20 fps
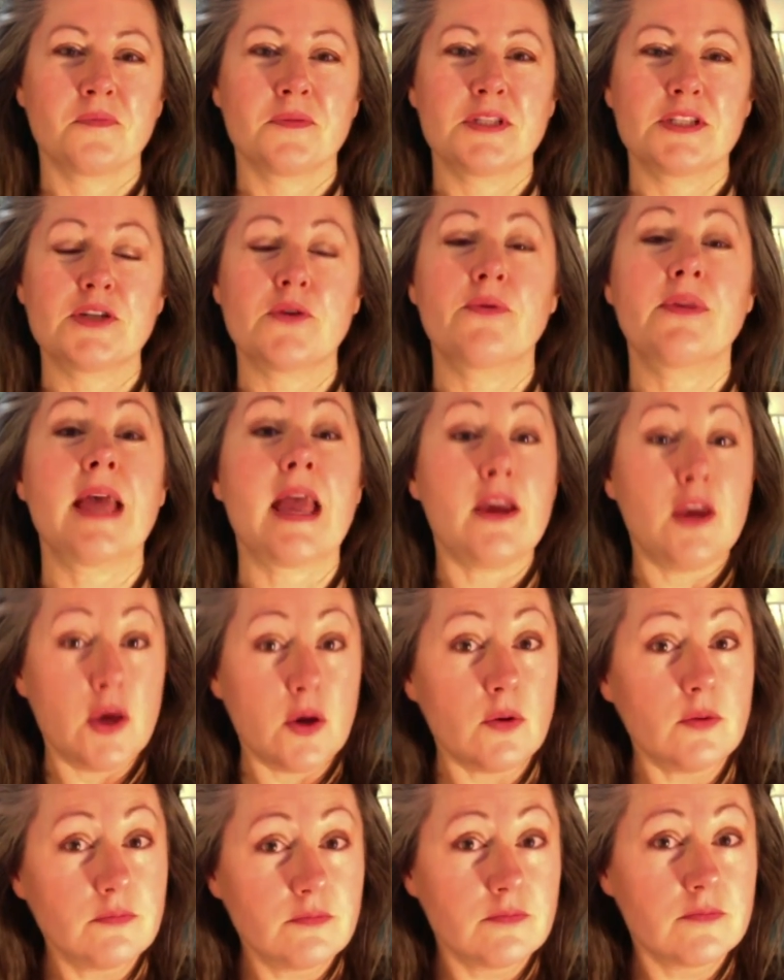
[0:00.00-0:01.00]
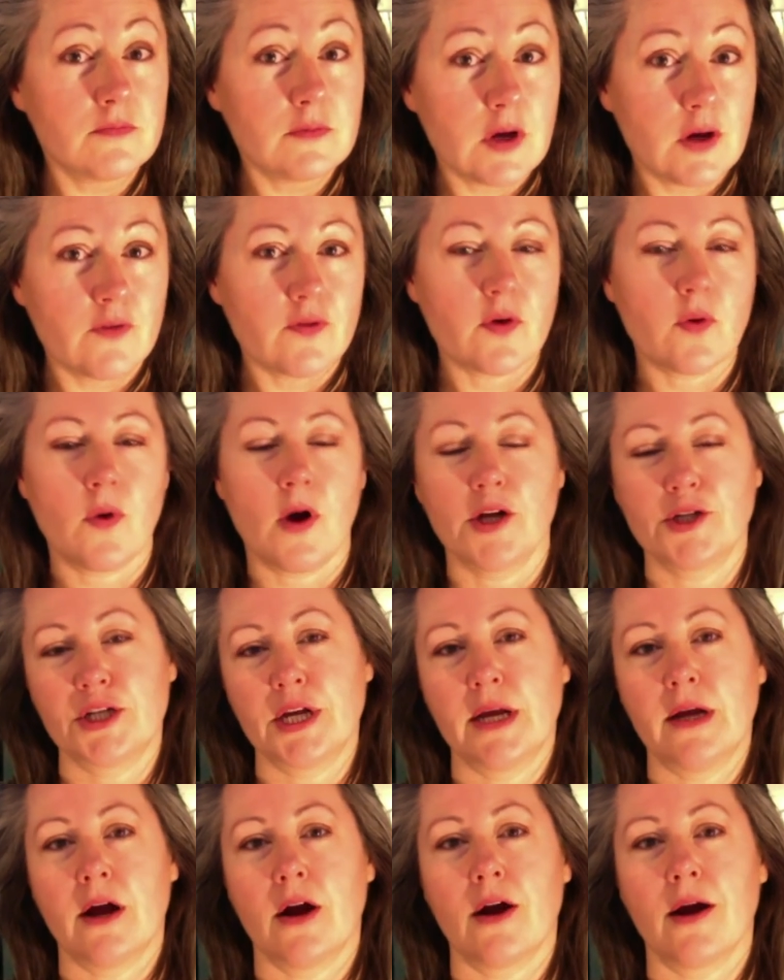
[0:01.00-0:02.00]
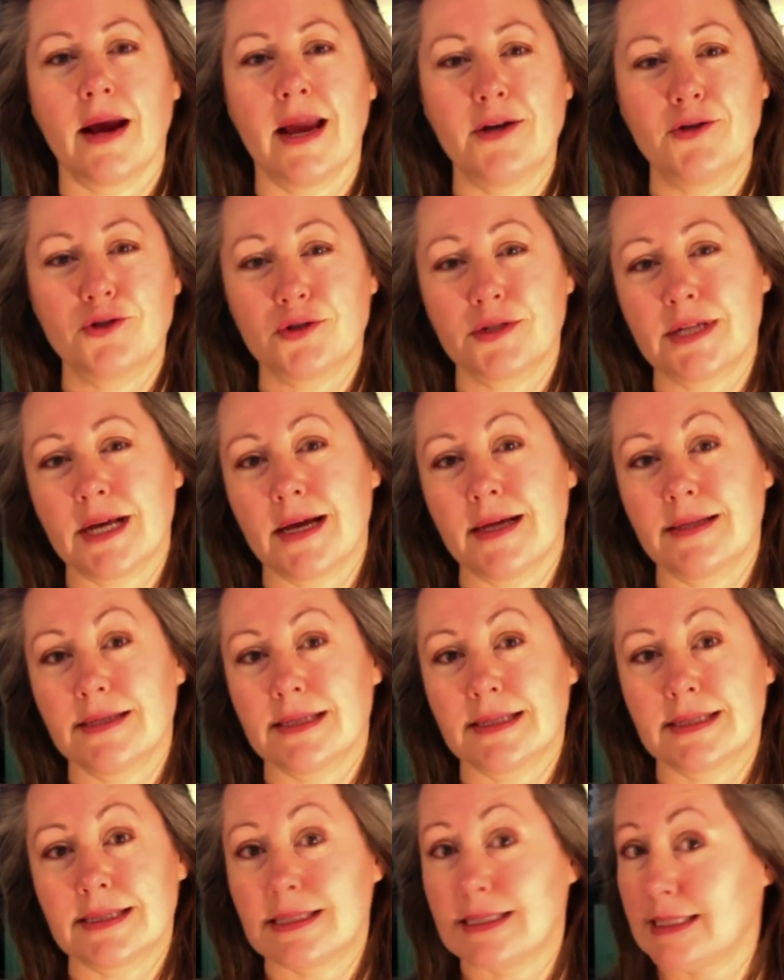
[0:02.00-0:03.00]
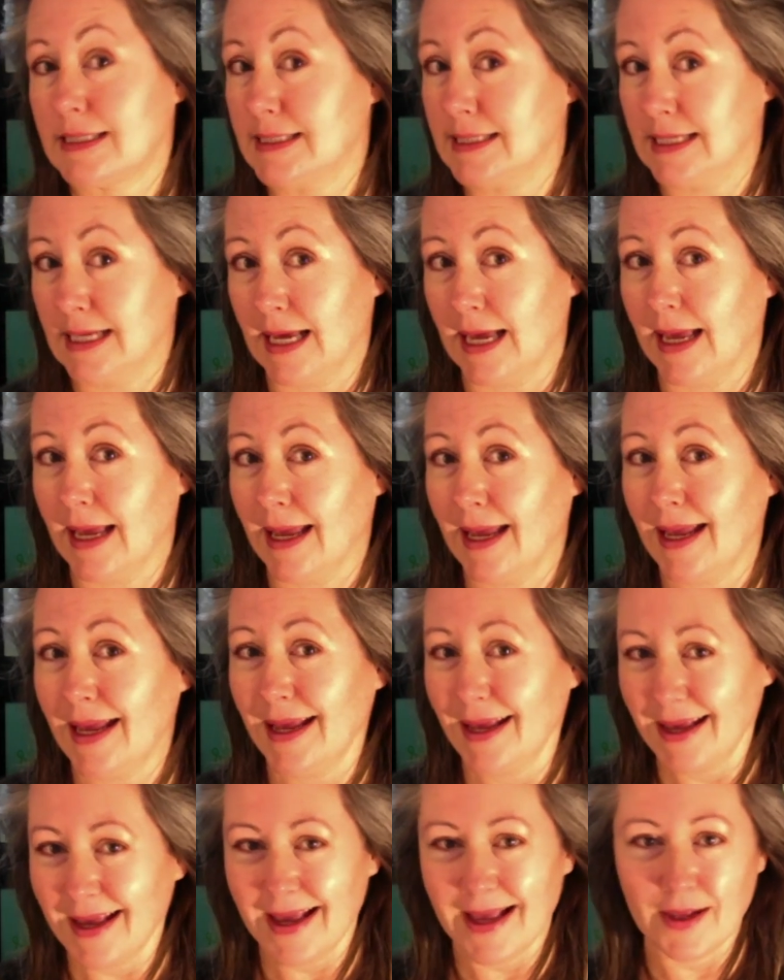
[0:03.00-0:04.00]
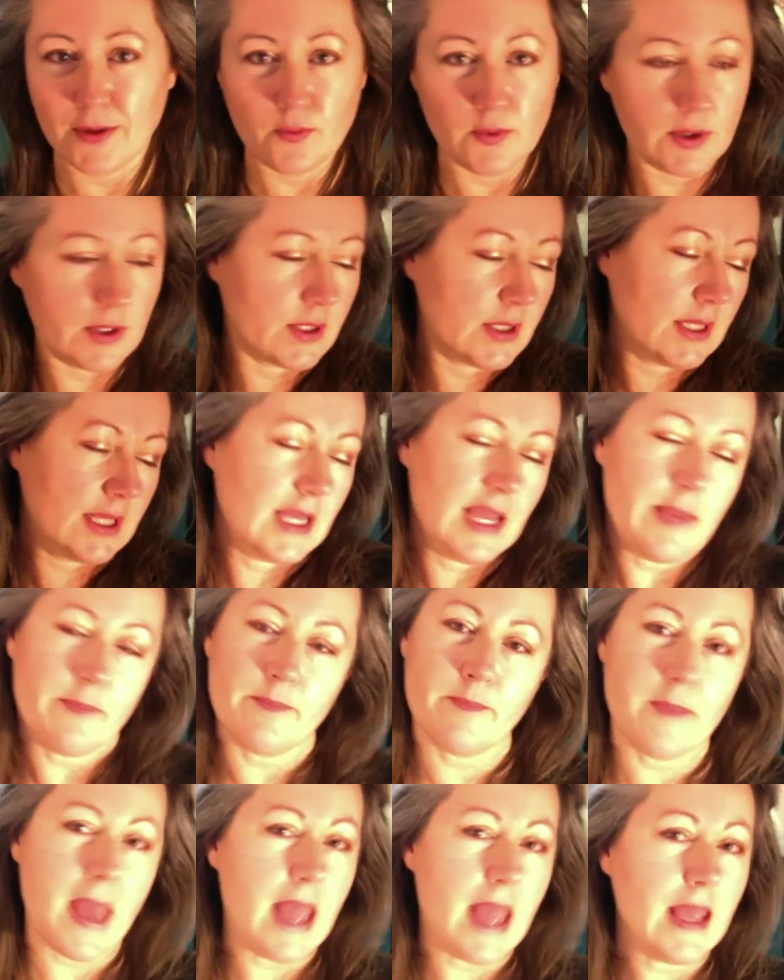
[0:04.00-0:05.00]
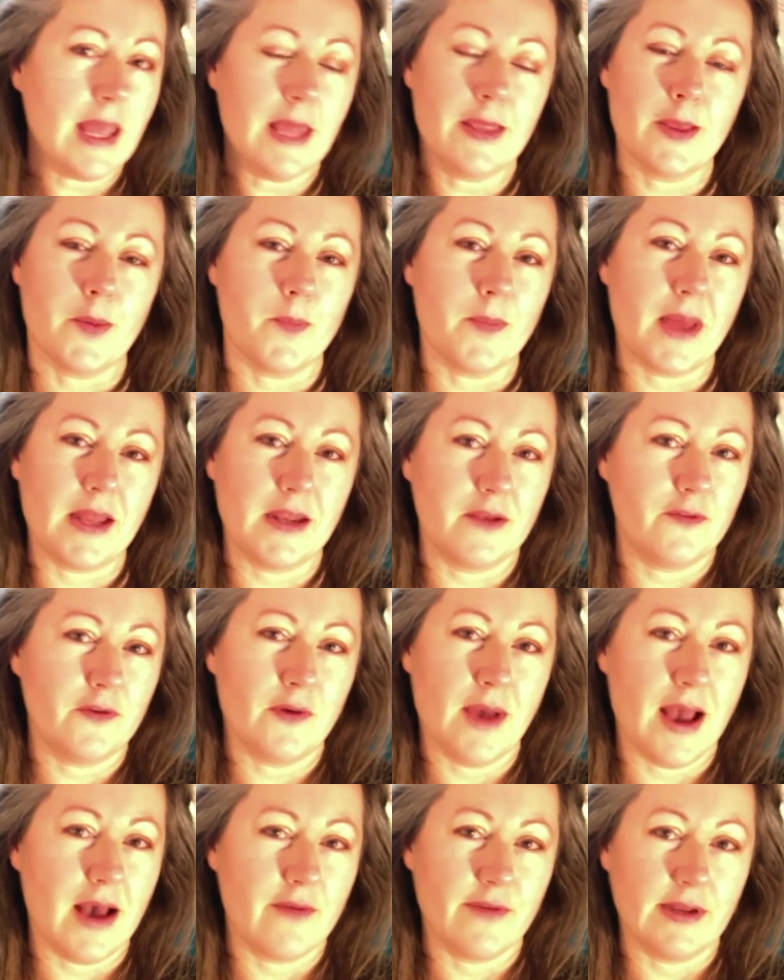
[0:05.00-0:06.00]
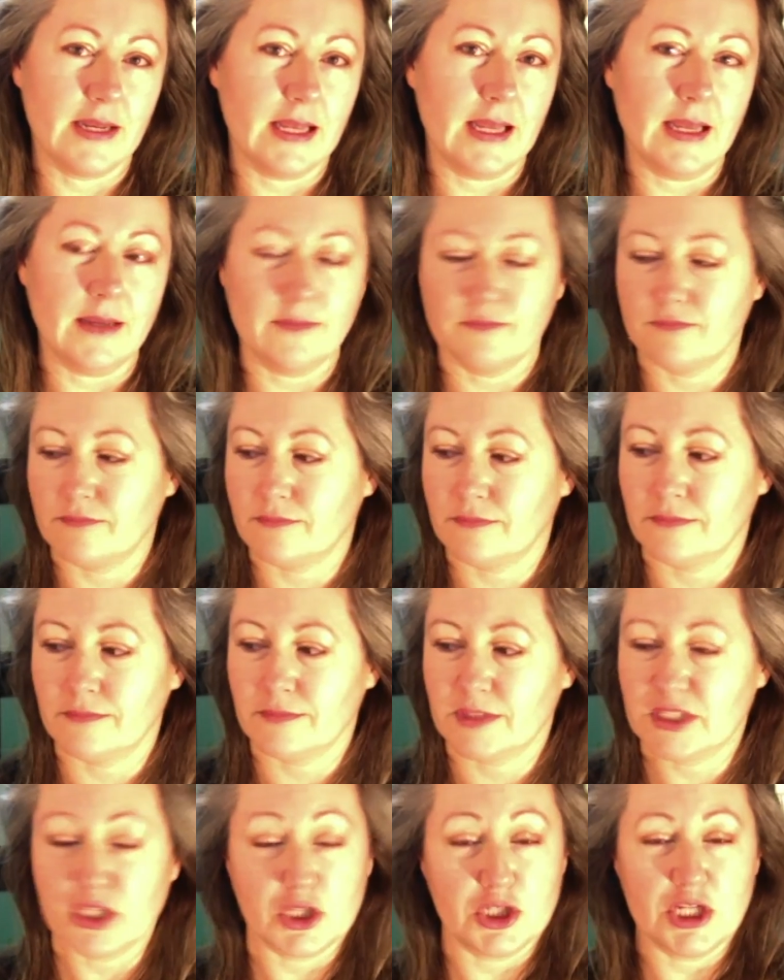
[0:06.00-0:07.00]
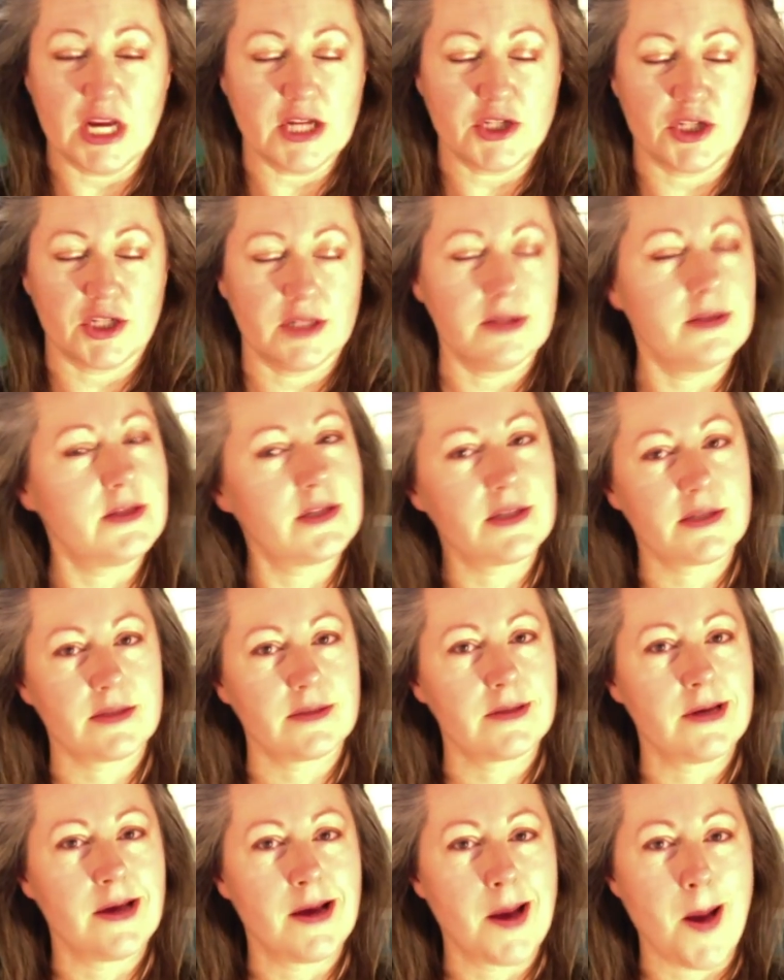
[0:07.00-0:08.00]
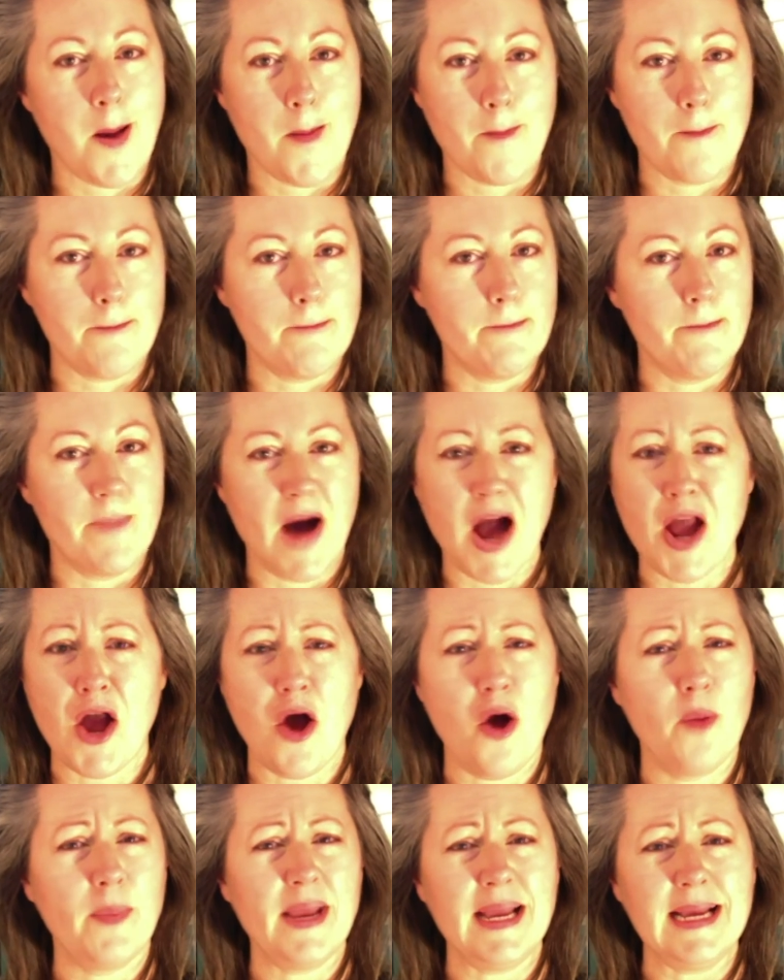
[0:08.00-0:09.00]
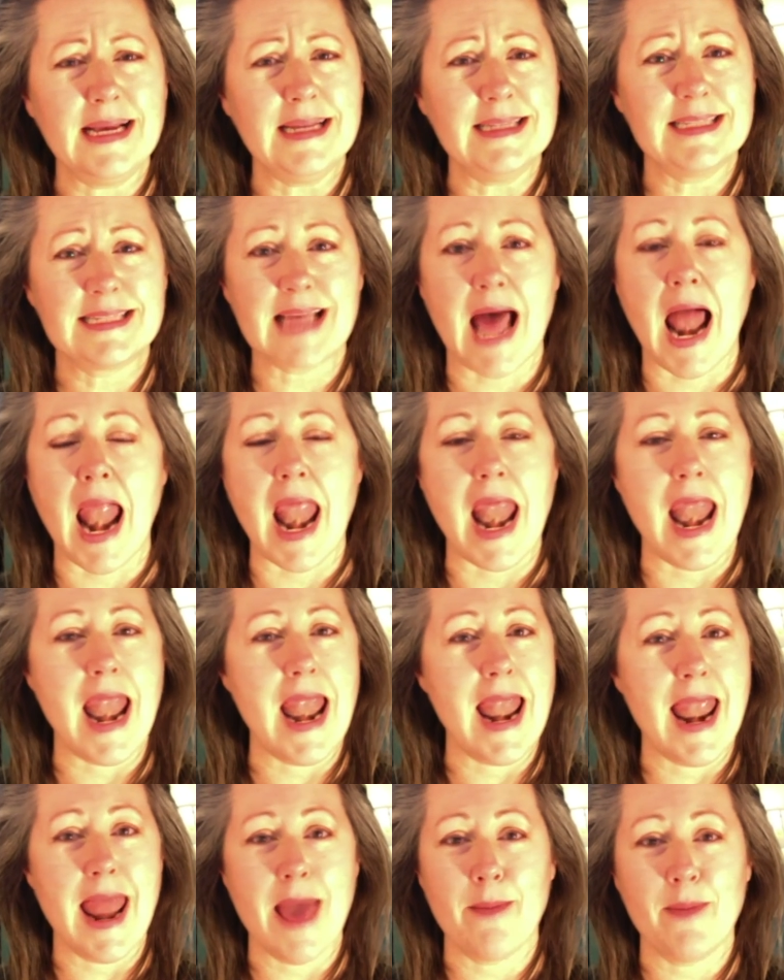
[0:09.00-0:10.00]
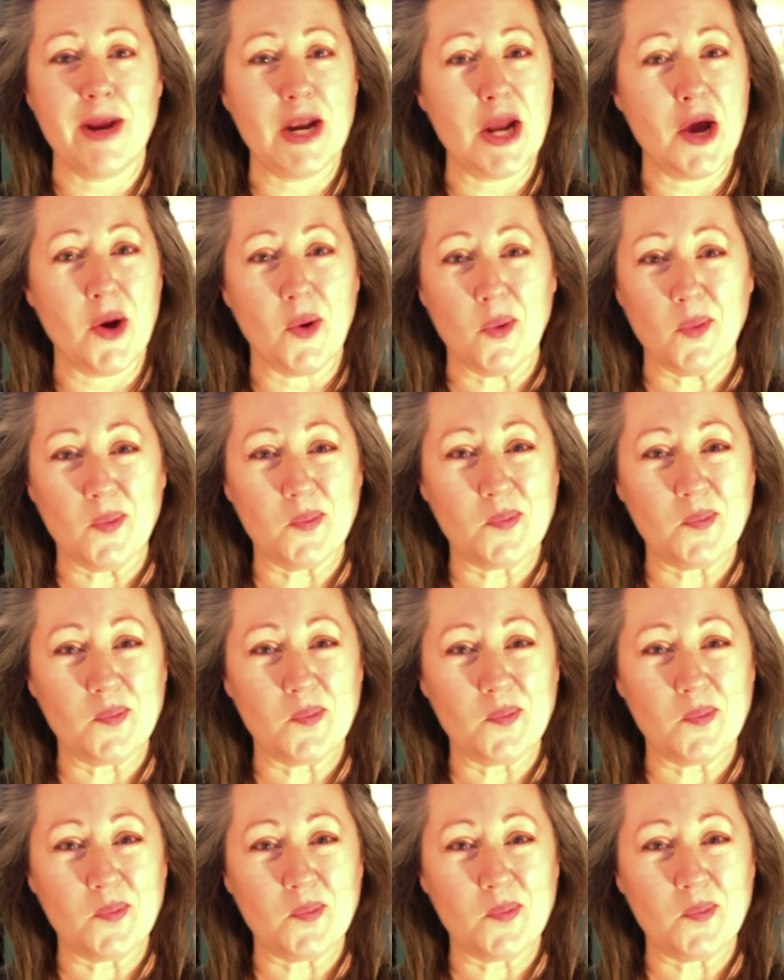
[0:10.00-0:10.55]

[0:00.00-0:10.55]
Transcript: So thank you for watching our Angel Sciences today, and we're going to keep making them. And if you have any suggestions, by all means, let me know.